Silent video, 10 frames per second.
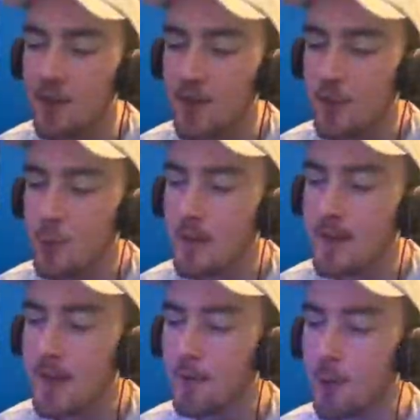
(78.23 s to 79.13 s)
it doesn't
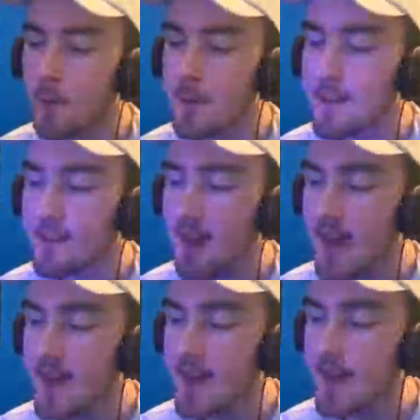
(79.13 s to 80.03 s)
really cover up the
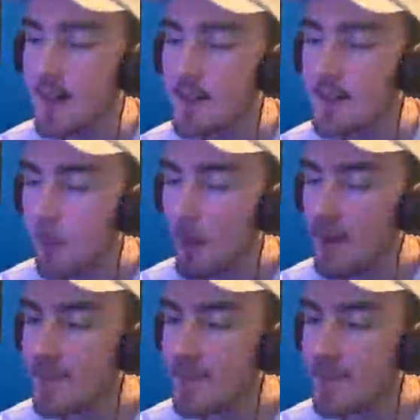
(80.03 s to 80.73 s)
entire gun, but when it